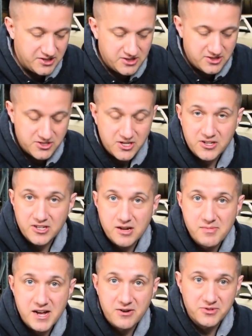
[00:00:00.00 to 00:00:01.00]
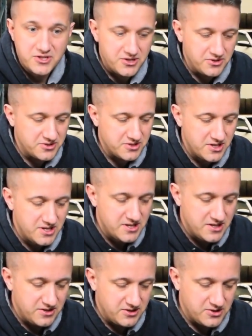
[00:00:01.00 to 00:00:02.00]
that they're starting to come out with those,
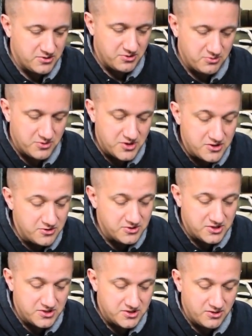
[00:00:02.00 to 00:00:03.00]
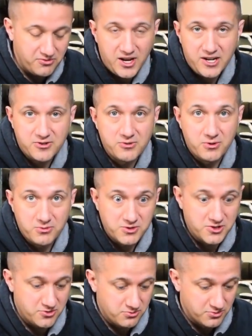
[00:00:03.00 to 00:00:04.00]
this one reuses the factory one,
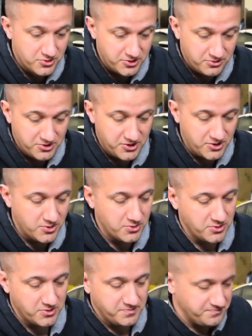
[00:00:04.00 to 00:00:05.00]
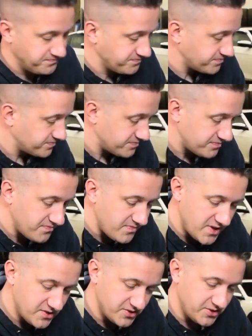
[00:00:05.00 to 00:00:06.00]
which is really, really cool.
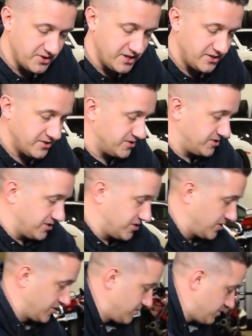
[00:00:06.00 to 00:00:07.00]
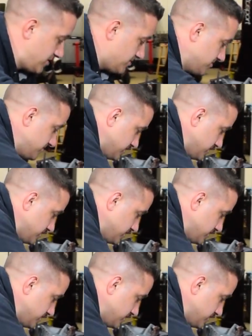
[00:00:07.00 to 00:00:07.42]
So there's the turbo,